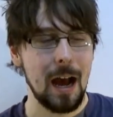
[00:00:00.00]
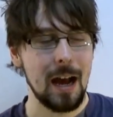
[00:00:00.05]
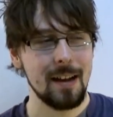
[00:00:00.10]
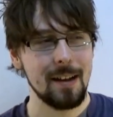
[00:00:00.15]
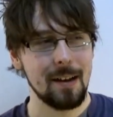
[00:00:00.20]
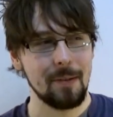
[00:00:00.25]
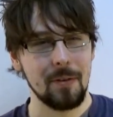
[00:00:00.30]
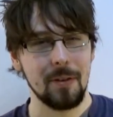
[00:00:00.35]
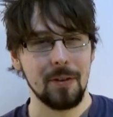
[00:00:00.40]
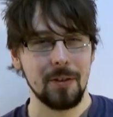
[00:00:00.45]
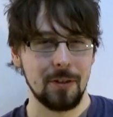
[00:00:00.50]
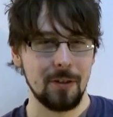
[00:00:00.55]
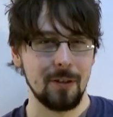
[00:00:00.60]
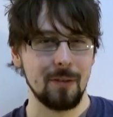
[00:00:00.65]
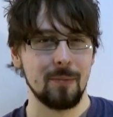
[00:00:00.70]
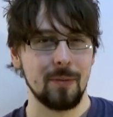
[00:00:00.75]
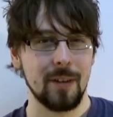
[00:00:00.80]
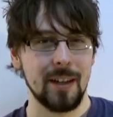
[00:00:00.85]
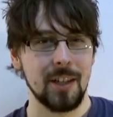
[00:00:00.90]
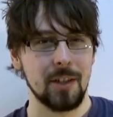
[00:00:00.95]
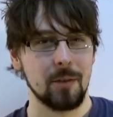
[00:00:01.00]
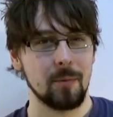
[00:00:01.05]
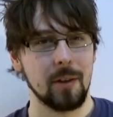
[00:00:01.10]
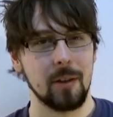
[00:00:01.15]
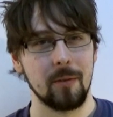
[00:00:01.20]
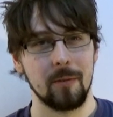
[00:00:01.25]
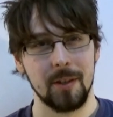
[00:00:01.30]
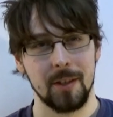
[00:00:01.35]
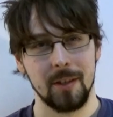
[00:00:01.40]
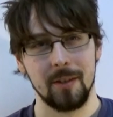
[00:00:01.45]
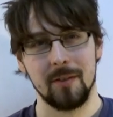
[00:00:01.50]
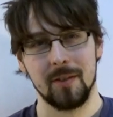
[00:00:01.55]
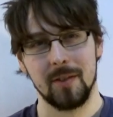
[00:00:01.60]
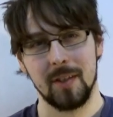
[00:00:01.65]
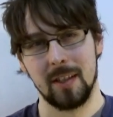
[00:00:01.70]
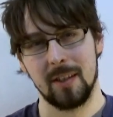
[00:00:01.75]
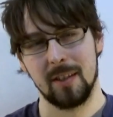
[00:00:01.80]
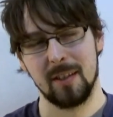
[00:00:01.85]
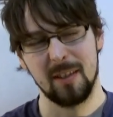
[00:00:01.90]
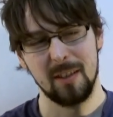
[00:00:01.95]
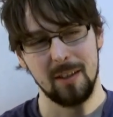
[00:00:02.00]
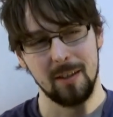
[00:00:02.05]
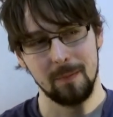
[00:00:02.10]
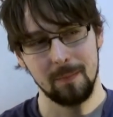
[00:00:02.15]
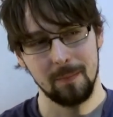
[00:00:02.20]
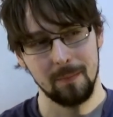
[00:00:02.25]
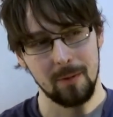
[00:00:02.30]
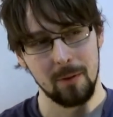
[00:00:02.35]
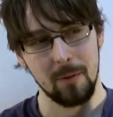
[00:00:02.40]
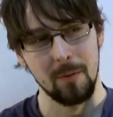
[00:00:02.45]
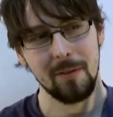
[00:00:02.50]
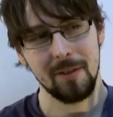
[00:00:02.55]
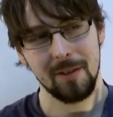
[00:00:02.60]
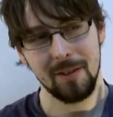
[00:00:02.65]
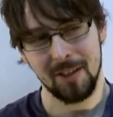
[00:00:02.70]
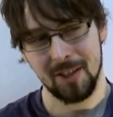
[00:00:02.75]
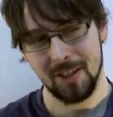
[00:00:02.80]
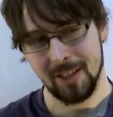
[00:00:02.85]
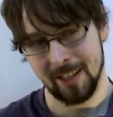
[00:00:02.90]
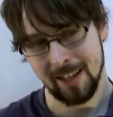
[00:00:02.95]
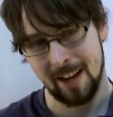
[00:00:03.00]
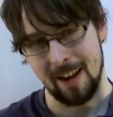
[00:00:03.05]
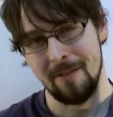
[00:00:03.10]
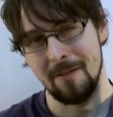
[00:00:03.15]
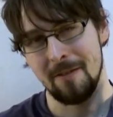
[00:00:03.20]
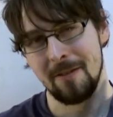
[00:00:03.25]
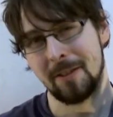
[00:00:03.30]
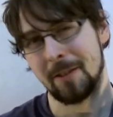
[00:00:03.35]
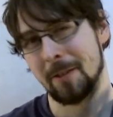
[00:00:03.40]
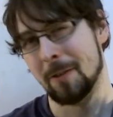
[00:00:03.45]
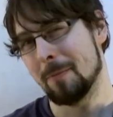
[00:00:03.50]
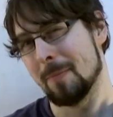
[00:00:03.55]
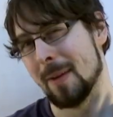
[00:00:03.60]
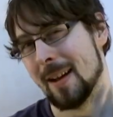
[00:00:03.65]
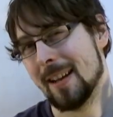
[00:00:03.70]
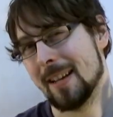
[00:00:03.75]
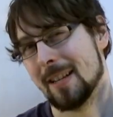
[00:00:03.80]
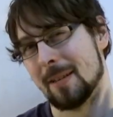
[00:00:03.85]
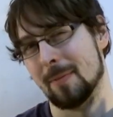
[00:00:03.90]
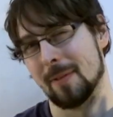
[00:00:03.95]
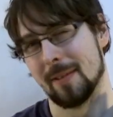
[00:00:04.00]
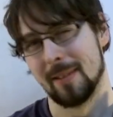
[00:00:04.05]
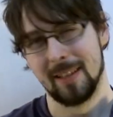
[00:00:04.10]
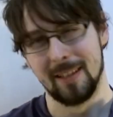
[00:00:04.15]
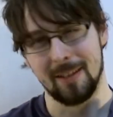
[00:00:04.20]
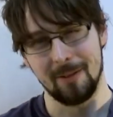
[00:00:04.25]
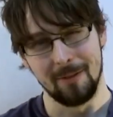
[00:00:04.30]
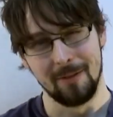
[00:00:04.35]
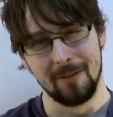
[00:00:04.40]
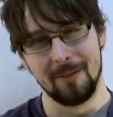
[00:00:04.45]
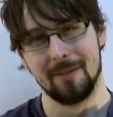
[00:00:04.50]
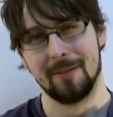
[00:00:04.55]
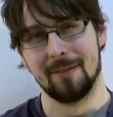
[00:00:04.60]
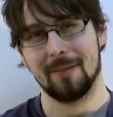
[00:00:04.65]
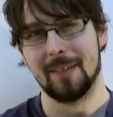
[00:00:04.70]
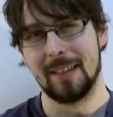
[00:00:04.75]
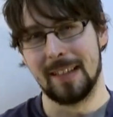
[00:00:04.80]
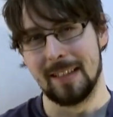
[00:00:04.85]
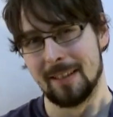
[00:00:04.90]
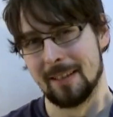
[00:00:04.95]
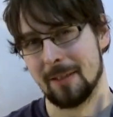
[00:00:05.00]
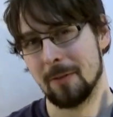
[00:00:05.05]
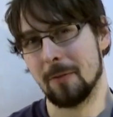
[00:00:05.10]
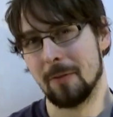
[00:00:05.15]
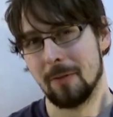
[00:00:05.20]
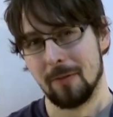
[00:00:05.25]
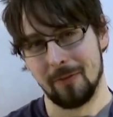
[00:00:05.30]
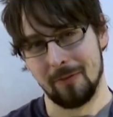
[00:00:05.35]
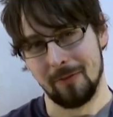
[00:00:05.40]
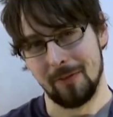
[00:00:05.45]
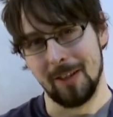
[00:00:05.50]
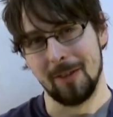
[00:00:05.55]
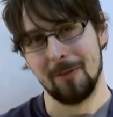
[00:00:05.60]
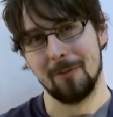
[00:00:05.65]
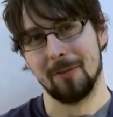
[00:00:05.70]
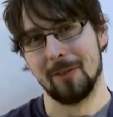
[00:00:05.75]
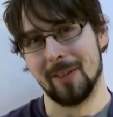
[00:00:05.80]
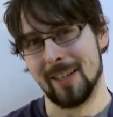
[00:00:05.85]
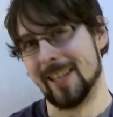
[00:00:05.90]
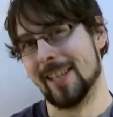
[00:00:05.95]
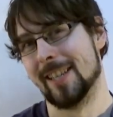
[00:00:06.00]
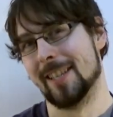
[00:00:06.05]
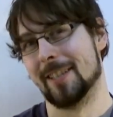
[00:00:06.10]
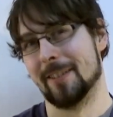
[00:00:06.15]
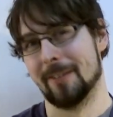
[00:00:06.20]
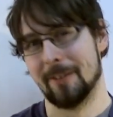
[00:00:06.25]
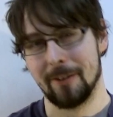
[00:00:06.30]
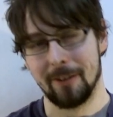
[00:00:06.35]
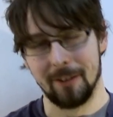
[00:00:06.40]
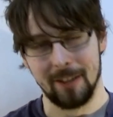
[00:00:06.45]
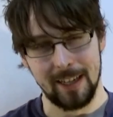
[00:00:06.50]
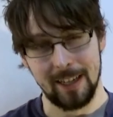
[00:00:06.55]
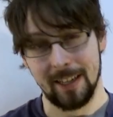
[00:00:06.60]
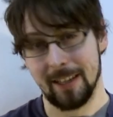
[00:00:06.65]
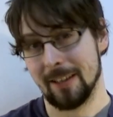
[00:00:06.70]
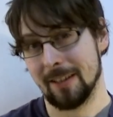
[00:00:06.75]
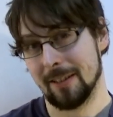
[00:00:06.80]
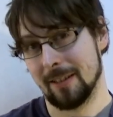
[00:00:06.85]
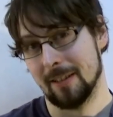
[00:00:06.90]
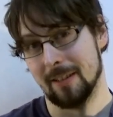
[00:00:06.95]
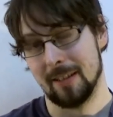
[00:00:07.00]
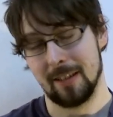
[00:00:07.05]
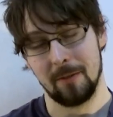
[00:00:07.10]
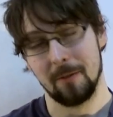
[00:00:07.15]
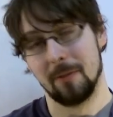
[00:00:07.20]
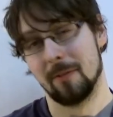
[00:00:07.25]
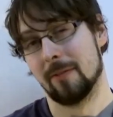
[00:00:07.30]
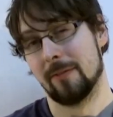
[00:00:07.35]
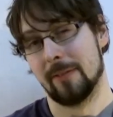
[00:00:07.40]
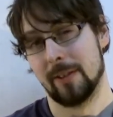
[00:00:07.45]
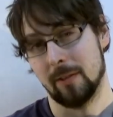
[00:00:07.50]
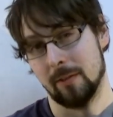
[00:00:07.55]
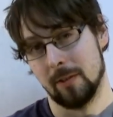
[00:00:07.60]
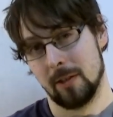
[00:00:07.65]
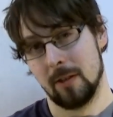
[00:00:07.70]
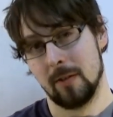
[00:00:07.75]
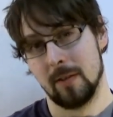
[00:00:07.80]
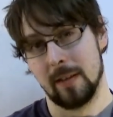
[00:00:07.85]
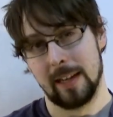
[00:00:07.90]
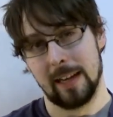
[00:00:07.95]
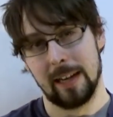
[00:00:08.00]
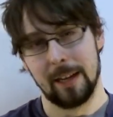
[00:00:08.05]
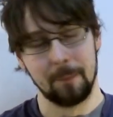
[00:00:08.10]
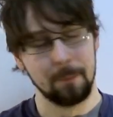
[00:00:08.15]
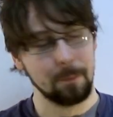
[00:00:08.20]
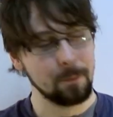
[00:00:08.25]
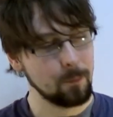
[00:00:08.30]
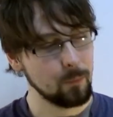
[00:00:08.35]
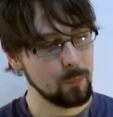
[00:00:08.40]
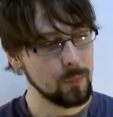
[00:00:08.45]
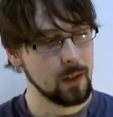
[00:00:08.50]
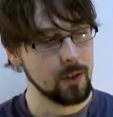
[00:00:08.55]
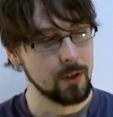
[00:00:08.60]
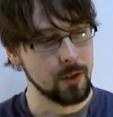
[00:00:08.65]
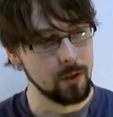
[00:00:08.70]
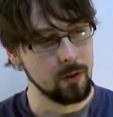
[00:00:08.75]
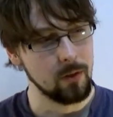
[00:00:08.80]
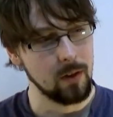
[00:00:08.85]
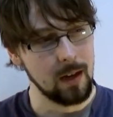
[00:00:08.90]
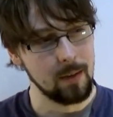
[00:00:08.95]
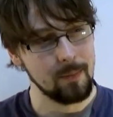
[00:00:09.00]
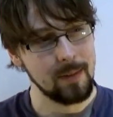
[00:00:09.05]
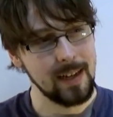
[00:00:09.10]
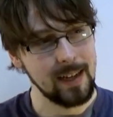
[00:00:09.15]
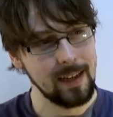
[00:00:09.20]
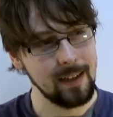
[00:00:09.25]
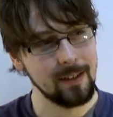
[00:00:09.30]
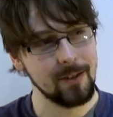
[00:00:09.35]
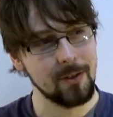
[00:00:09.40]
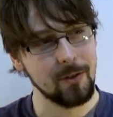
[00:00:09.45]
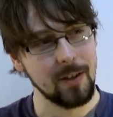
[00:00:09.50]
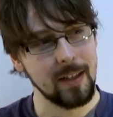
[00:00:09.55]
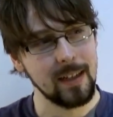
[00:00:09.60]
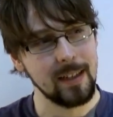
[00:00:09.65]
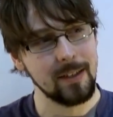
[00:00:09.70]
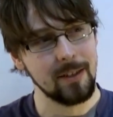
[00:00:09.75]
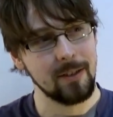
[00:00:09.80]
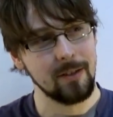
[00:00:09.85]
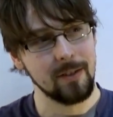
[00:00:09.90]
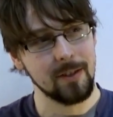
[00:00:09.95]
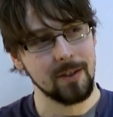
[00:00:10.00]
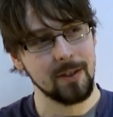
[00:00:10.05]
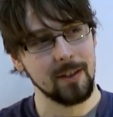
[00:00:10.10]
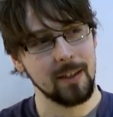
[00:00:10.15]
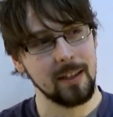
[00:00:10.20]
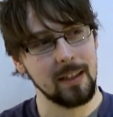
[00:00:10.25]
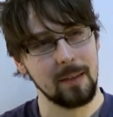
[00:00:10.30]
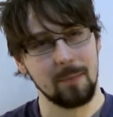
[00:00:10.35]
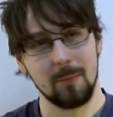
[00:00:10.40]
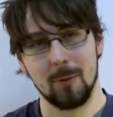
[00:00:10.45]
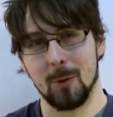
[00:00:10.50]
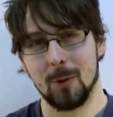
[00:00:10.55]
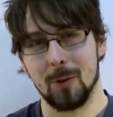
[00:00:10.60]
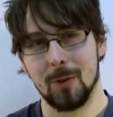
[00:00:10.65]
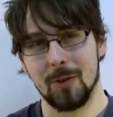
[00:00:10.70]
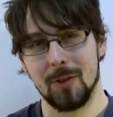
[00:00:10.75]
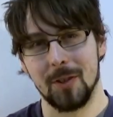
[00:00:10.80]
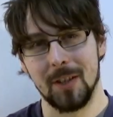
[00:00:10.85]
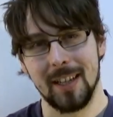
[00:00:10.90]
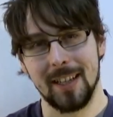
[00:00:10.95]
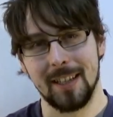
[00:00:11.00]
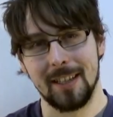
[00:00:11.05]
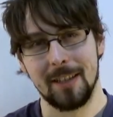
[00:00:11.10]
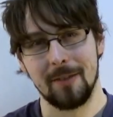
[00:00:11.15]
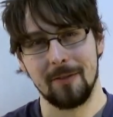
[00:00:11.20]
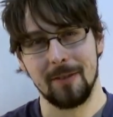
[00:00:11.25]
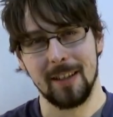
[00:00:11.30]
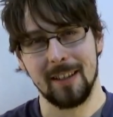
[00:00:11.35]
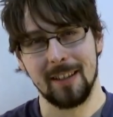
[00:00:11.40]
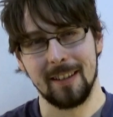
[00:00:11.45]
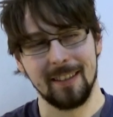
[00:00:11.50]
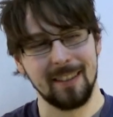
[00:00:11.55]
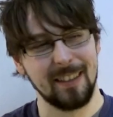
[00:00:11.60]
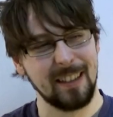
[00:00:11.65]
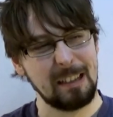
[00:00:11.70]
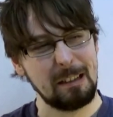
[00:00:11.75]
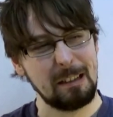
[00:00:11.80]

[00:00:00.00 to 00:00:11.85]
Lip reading: I'm not too impressed with the results. They don't sound too bad, but they don't feel nice. They don't feel new again. So I might try and do a slightly more scientific